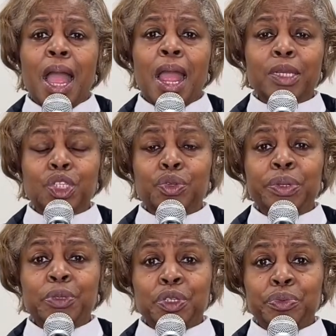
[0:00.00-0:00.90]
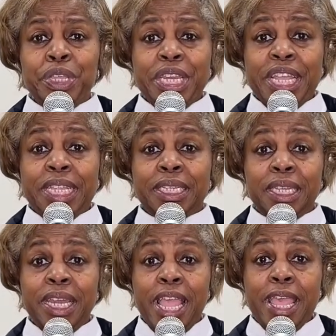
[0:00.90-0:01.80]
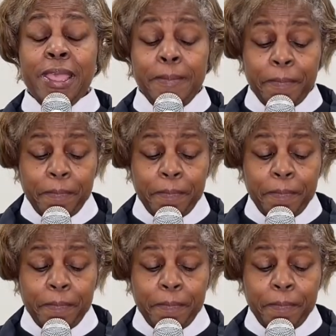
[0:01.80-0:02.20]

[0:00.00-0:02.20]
Our scripture reading today,